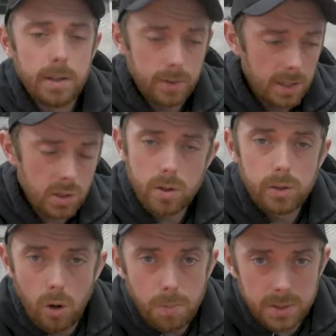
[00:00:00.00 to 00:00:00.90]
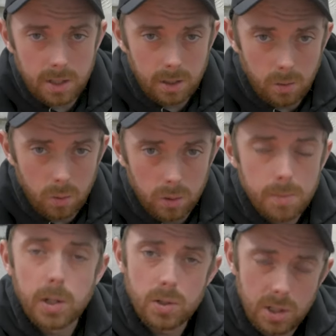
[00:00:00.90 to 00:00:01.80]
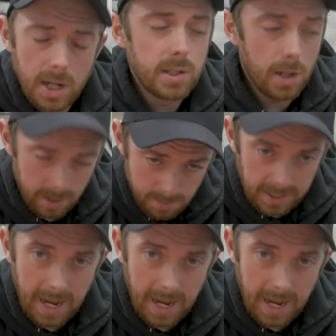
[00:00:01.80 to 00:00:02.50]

Now, these are in no particular order because, yes, I am a